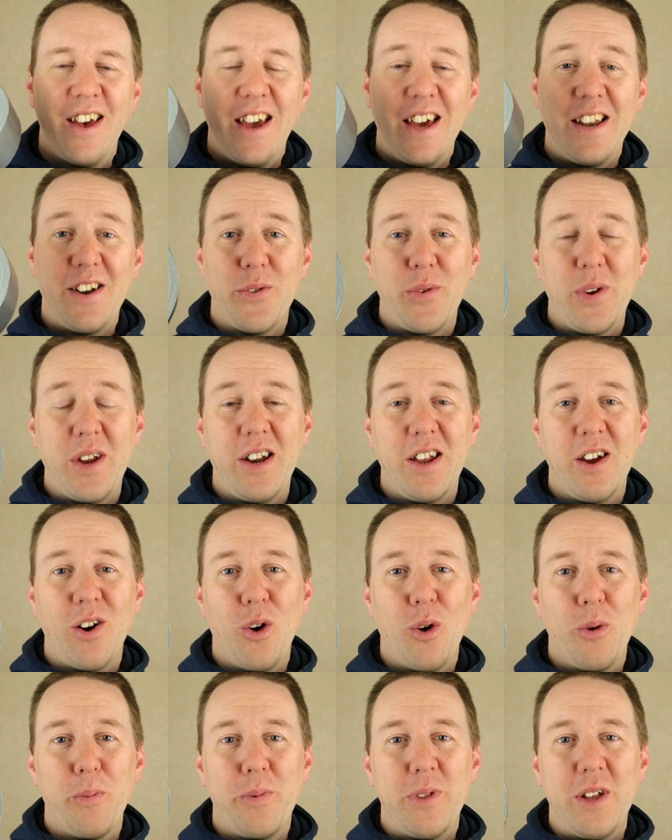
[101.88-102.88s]
And I really
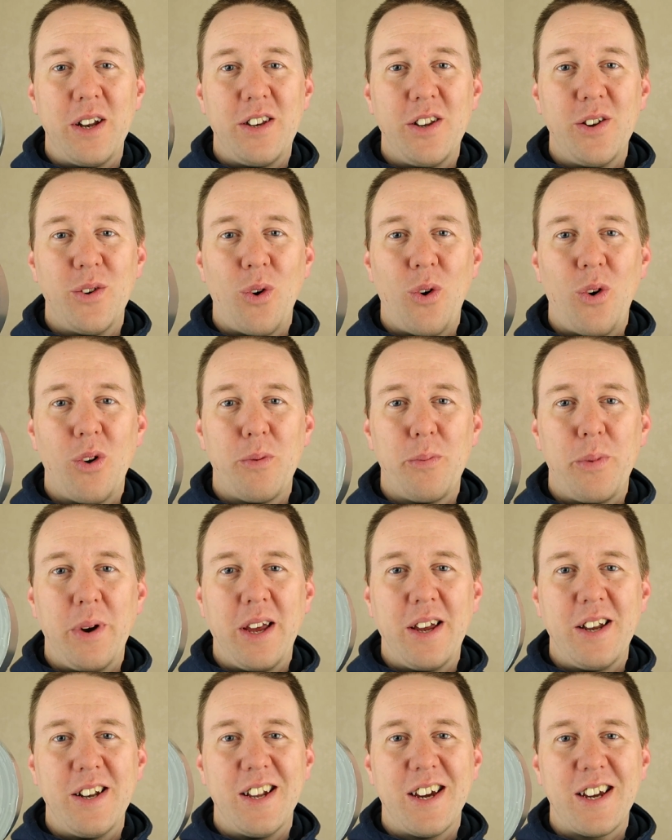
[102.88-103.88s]
hope that you all
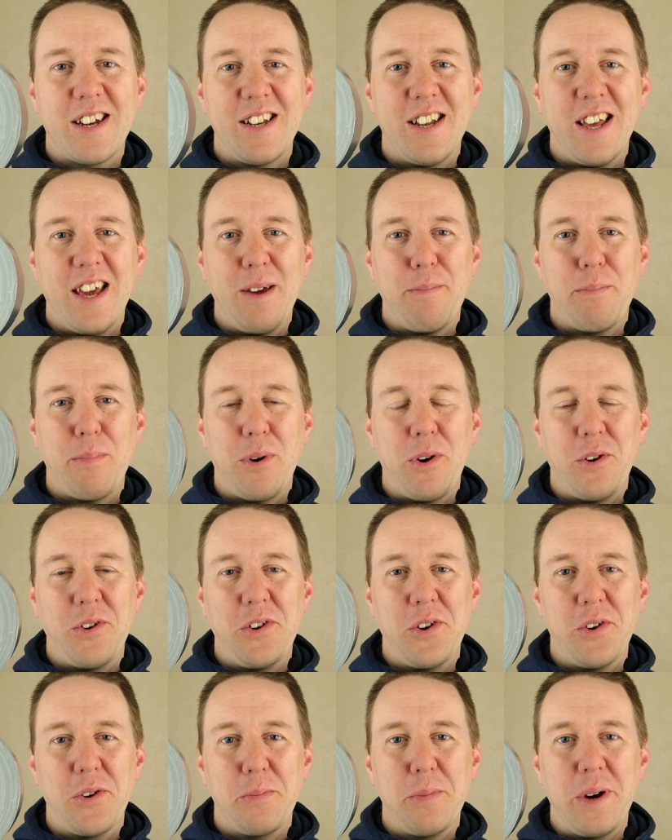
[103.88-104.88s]
bring duct tape
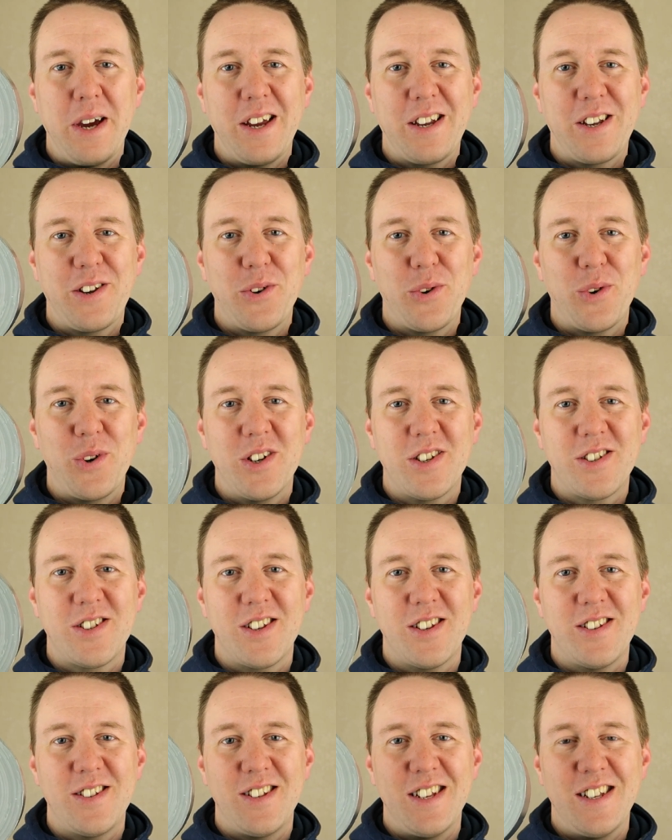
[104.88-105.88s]
on your bike
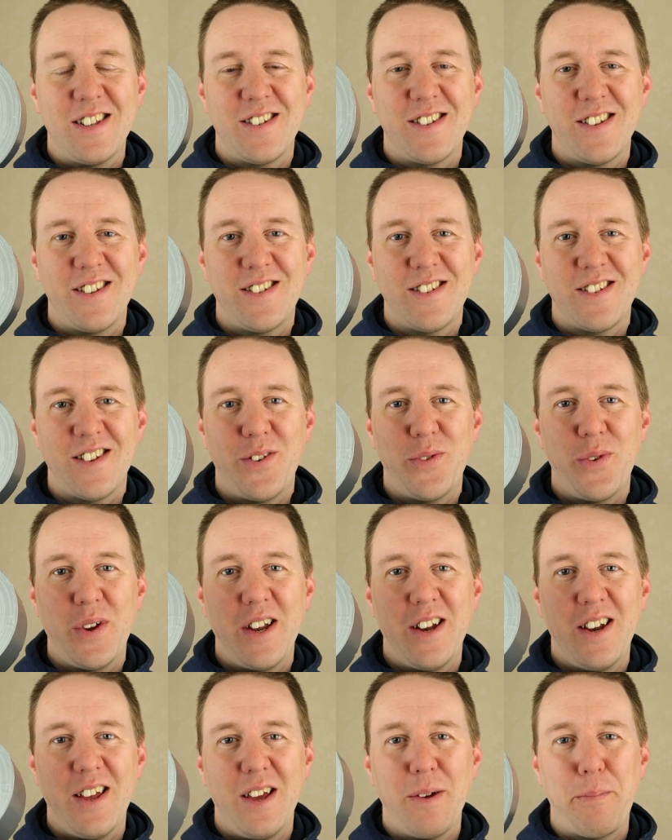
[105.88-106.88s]
tours, since it's a
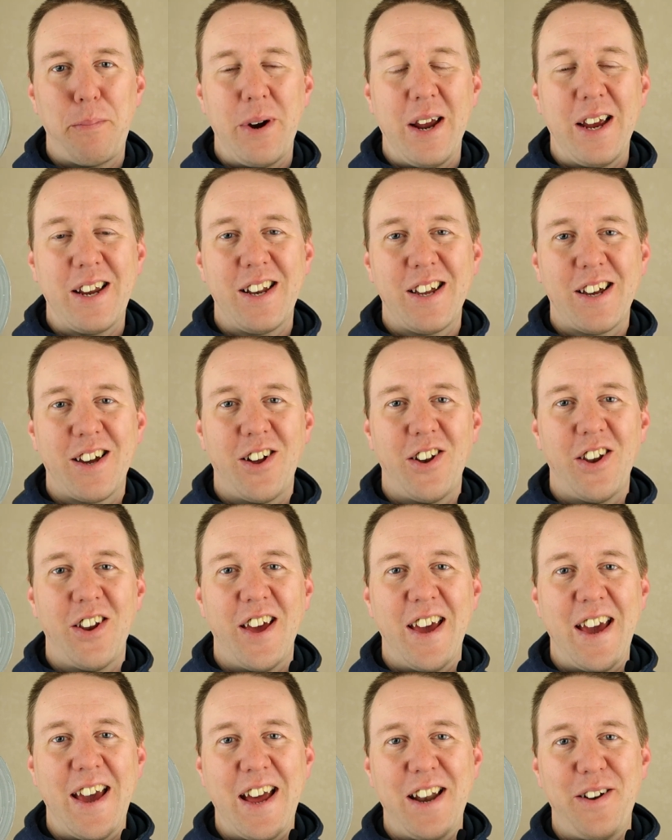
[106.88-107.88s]
really
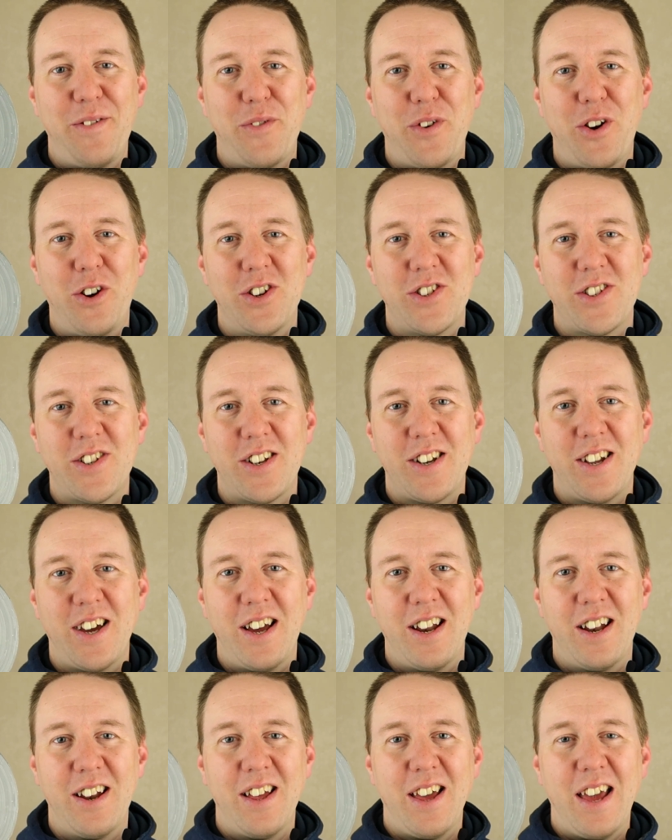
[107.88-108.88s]
practical and
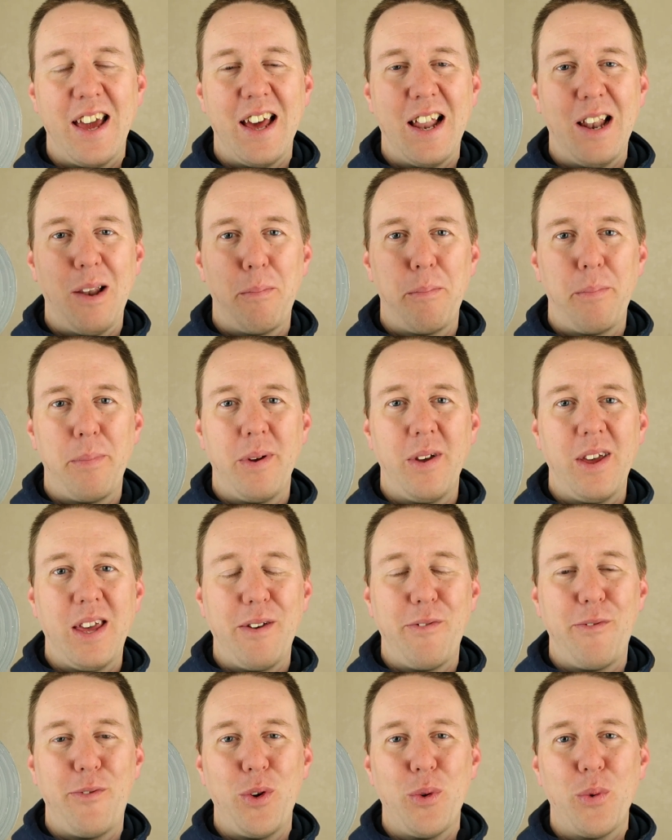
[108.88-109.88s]
versatile help
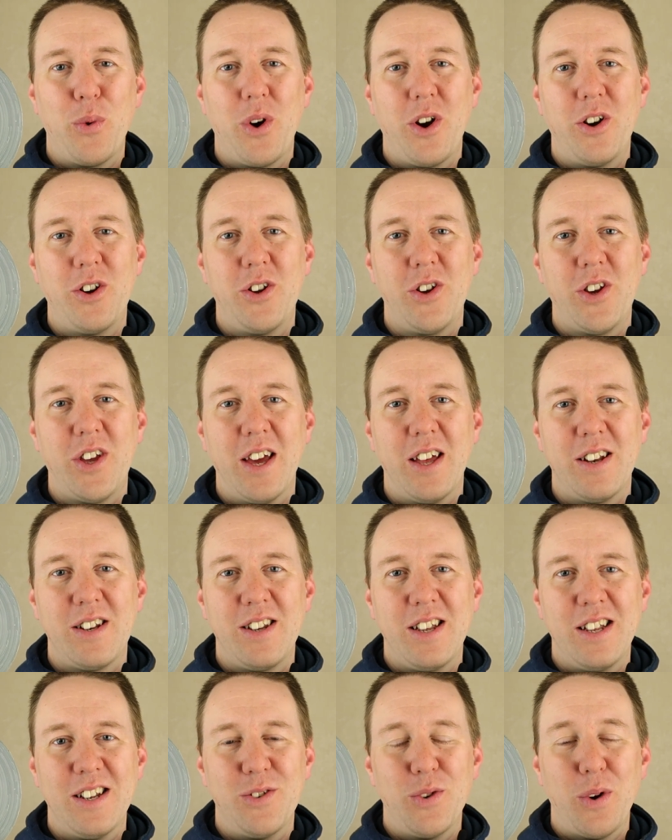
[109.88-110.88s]
if you were to
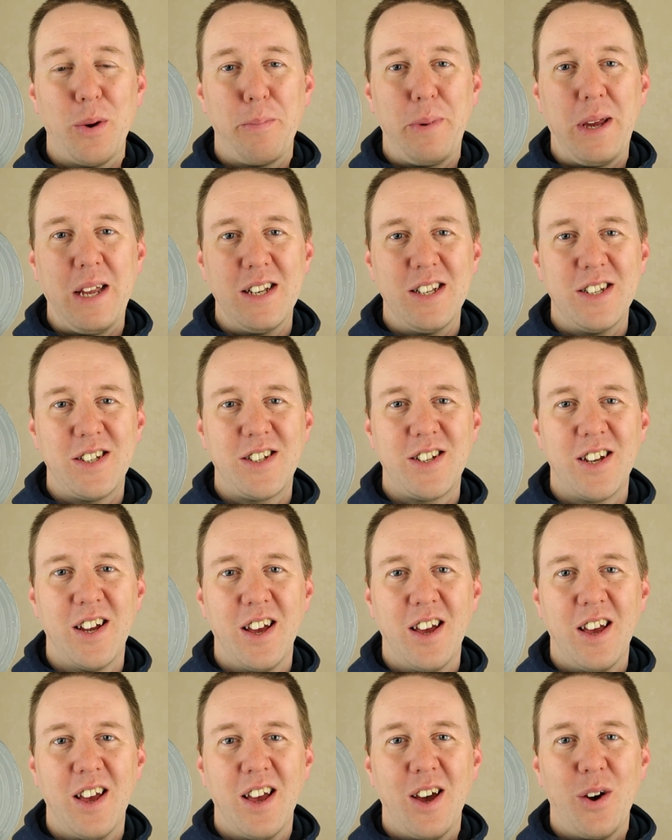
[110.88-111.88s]
get into a pinch
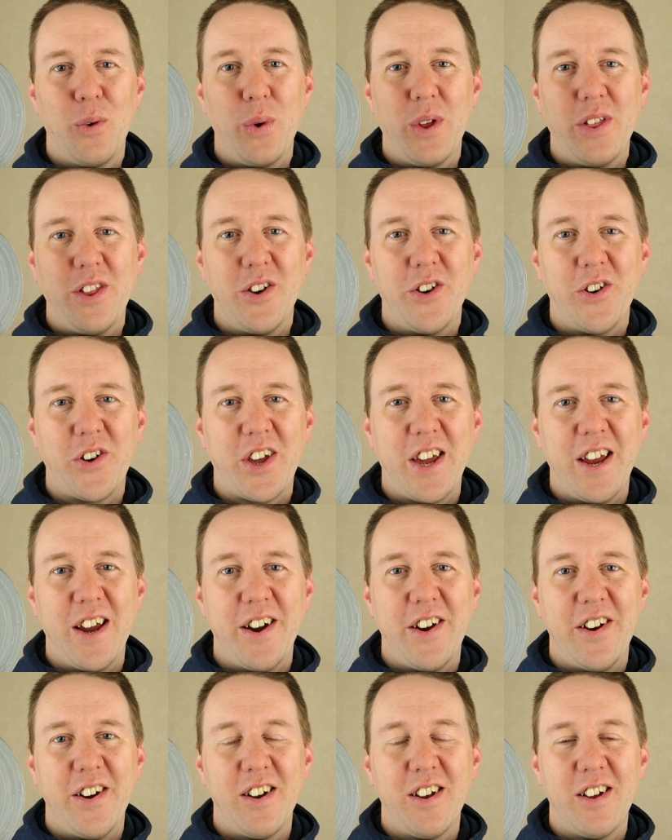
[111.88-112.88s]
with your
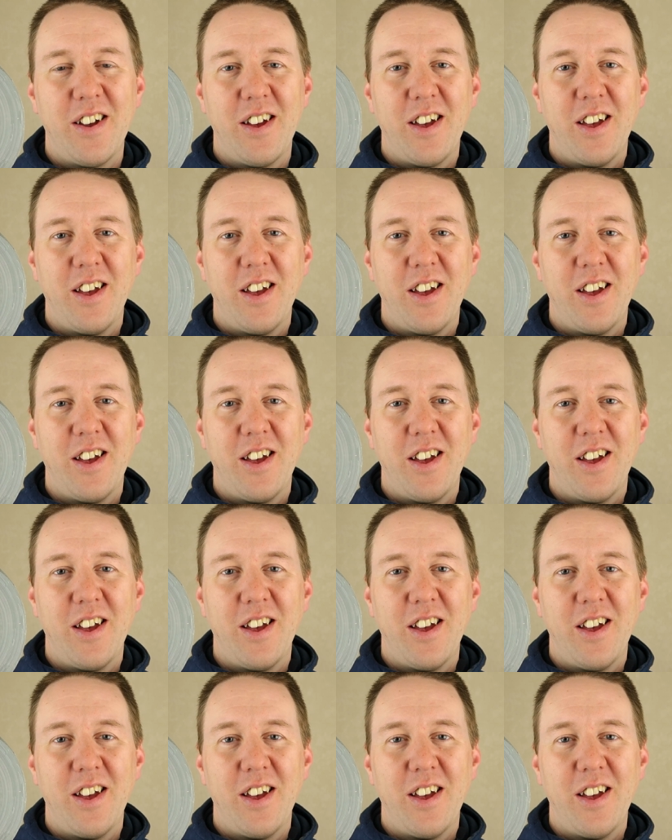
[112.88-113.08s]
gear.